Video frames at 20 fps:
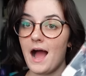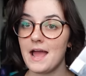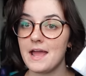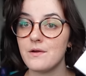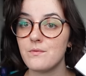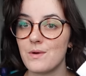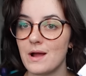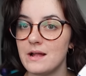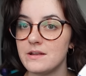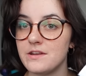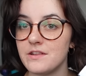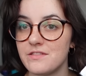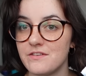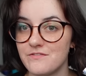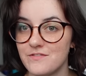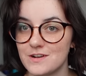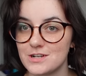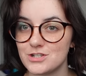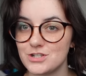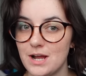I read the
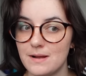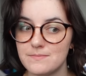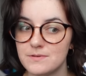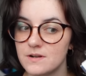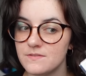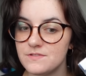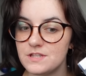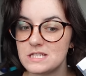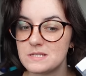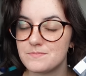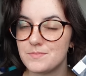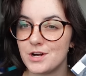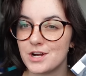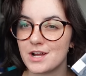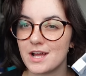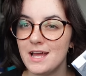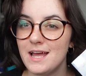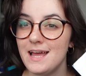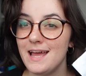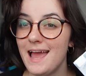first chapter of this
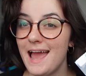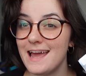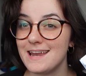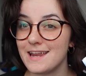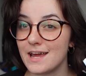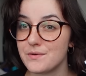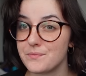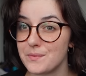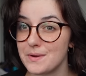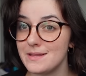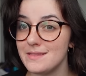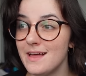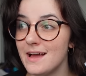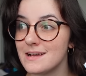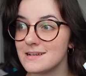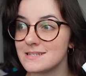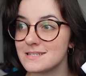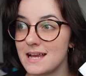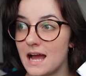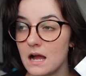book and I
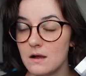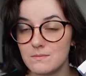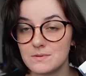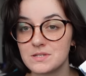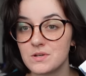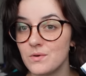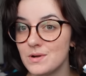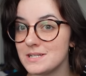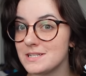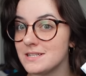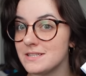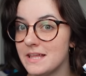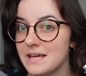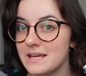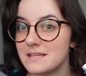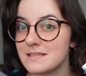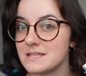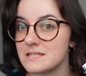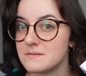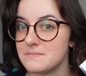realized I was going to
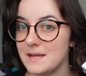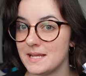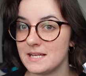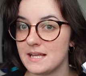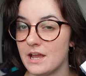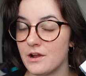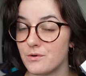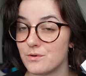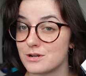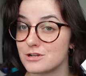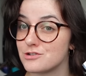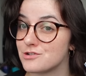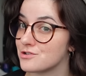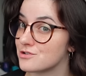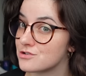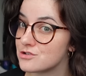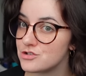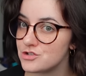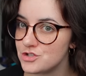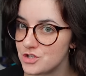like this main character
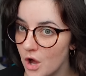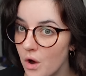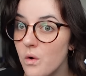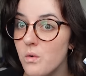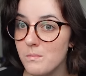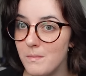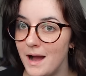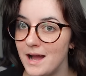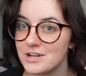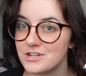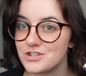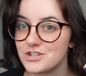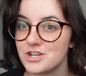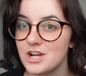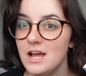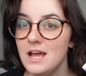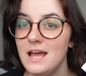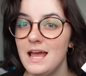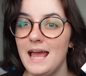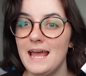so much.
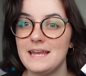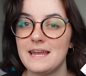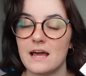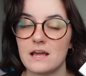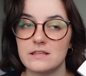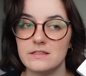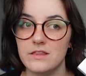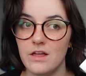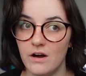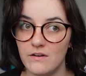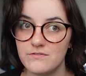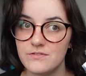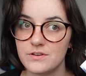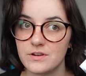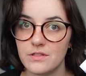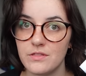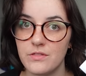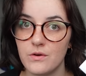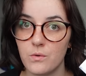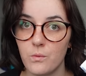And I loved
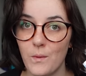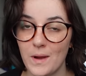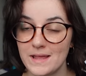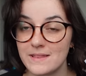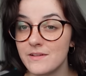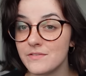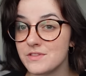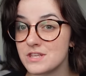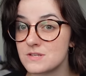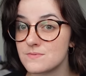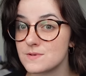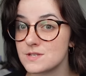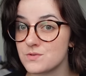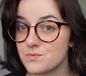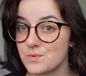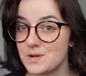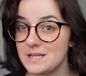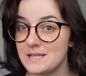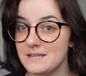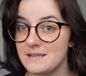the way that this was
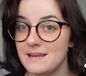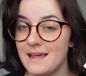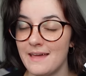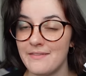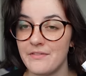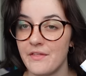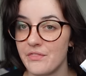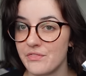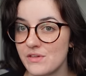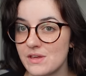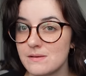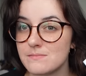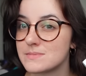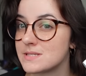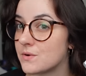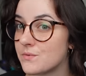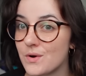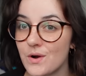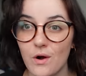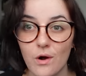written and the themes
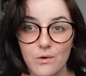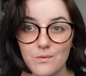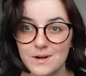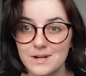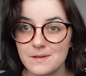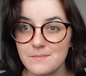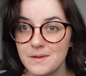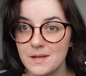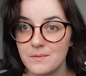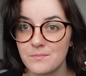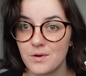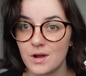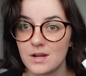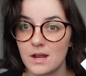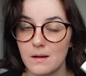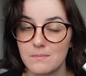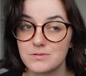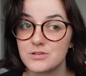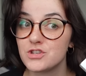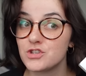that were already being brought
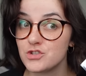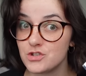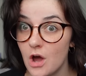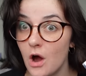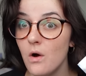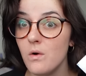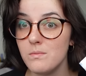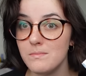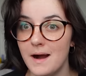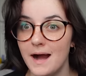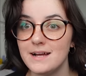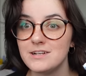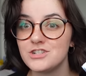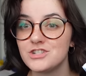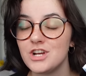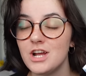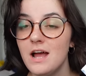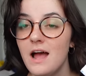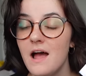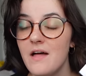up so
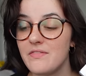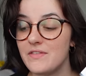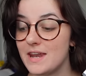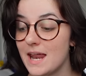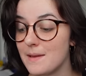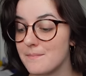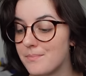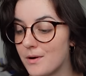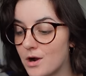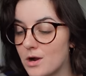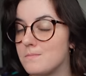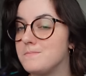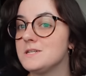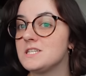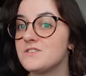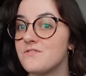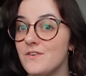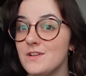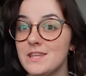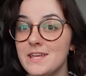much that I
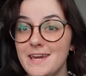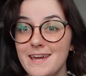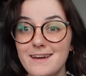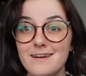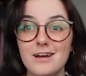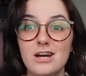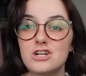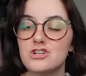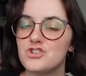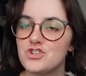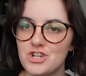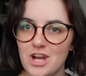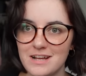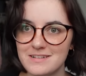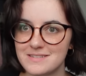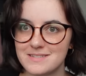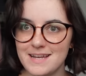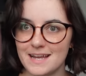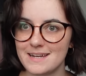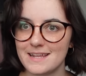purposefully
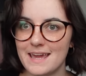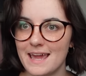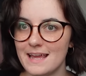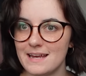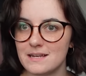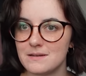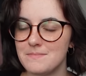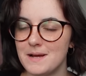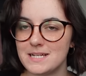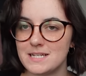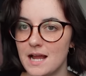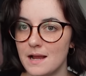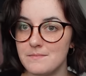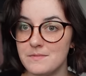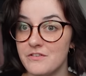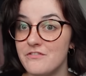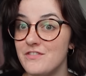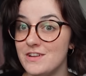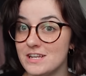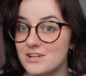just dedicated my time
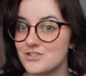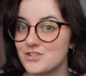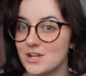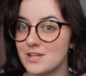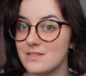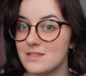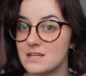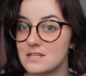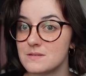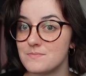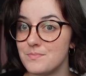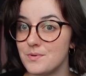to finishing this